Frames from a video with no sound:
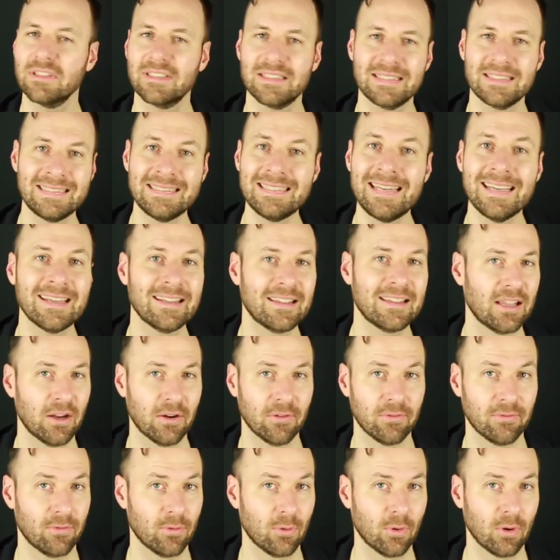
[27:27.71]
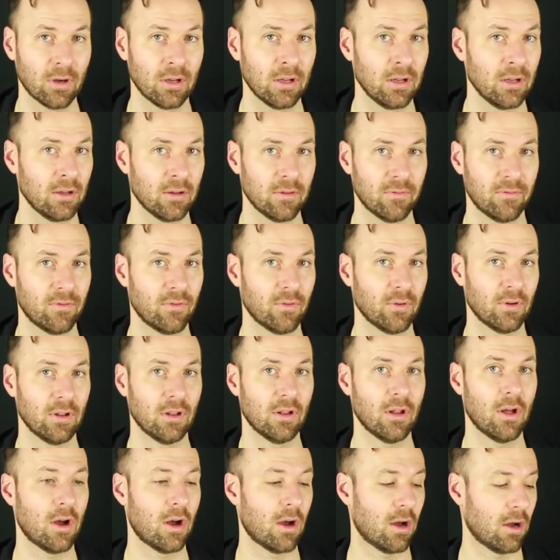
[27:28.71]
stick there for
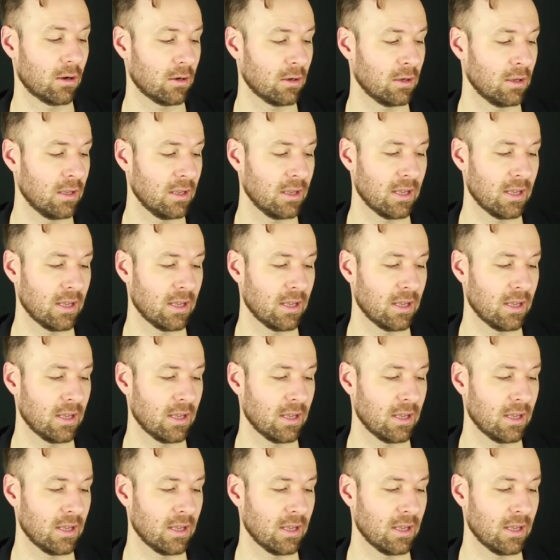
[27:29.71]
long.